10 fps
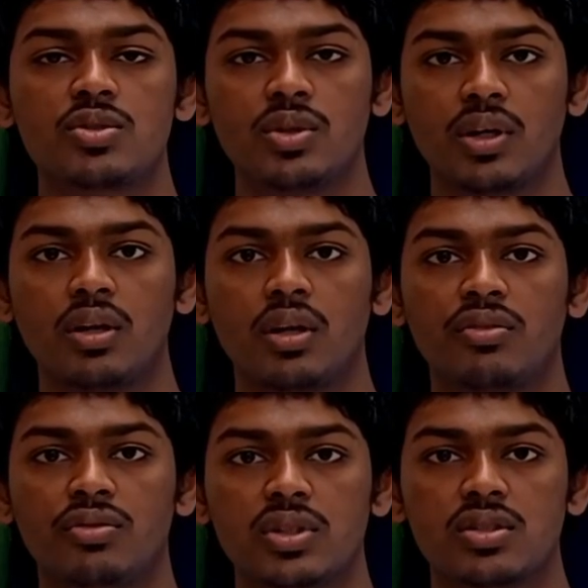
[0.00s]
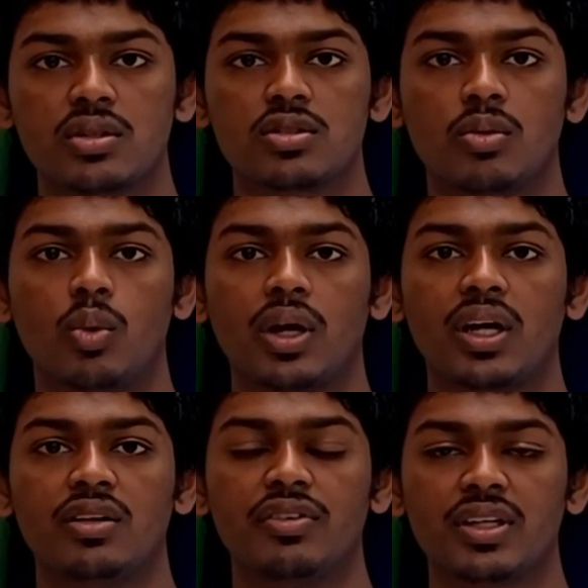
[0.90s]
doing a lot of research on what
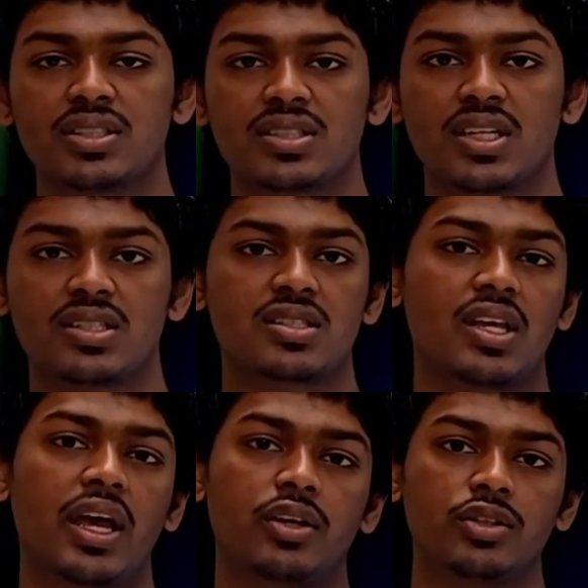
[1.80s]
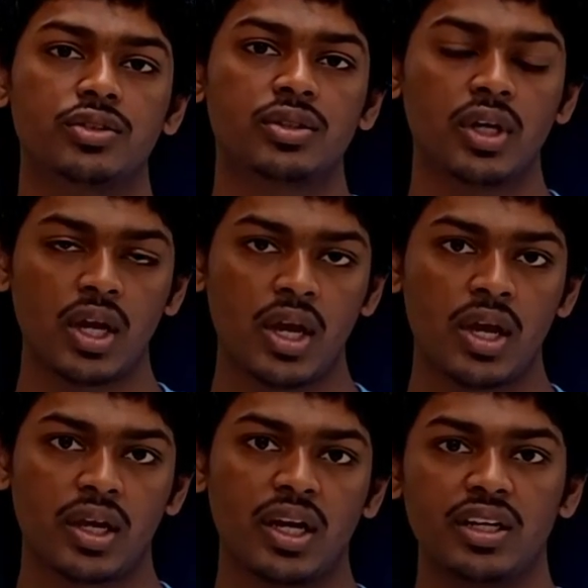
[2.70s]
kind of exercises I could
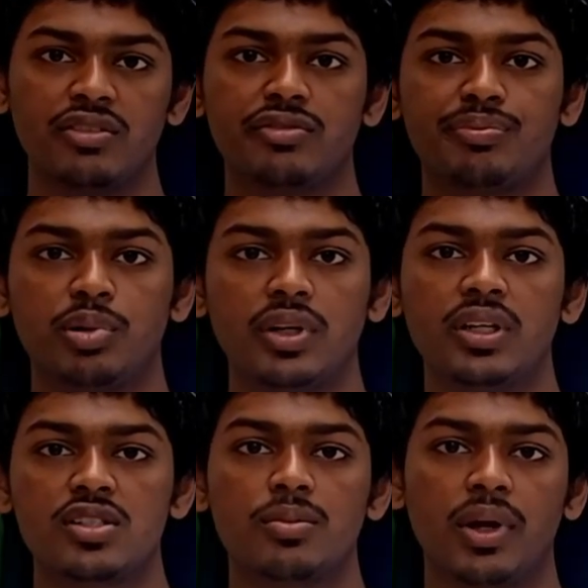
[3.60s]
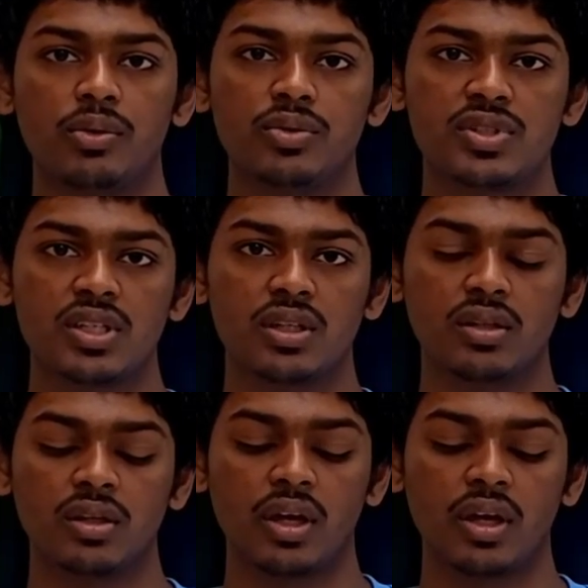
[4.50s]
kind of put into my routine.